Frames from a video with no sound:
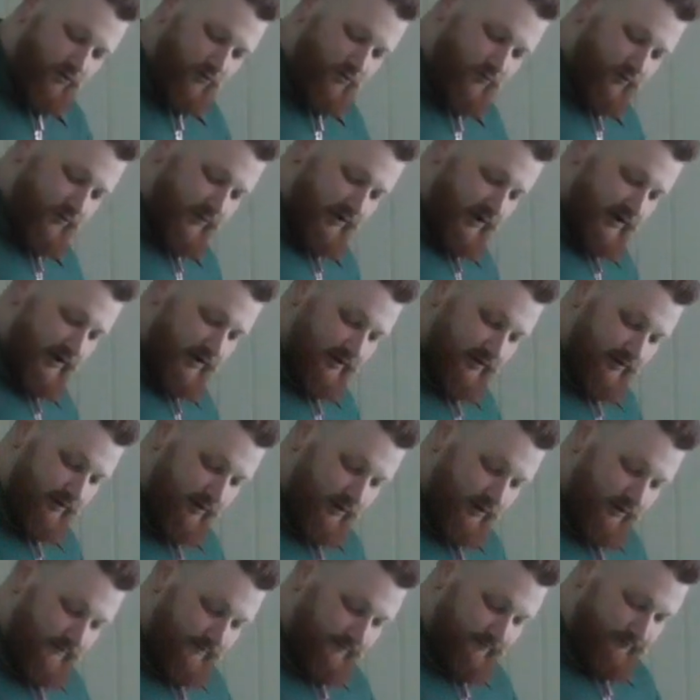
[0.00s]
who created
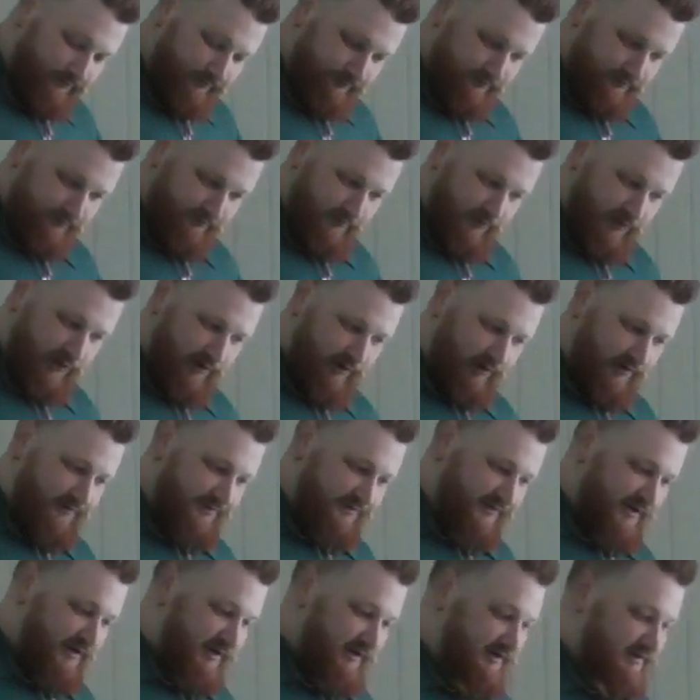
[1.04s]
all
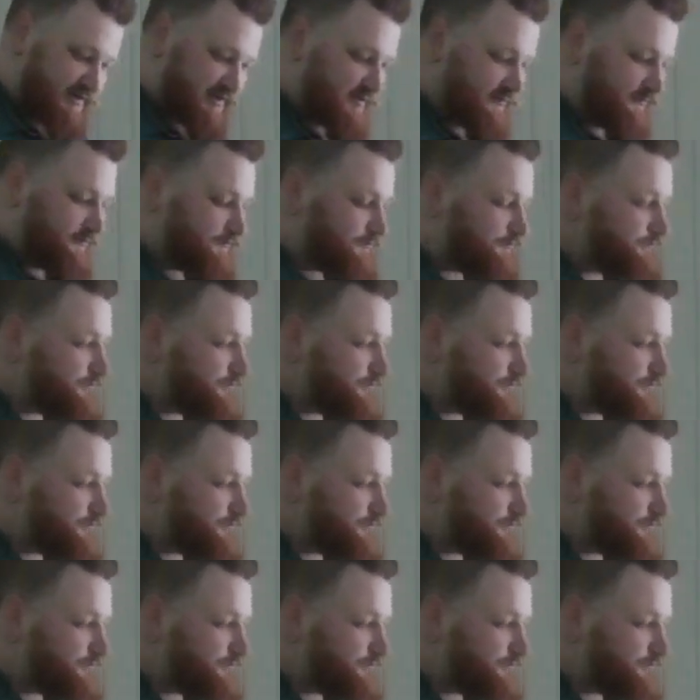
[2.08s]
things.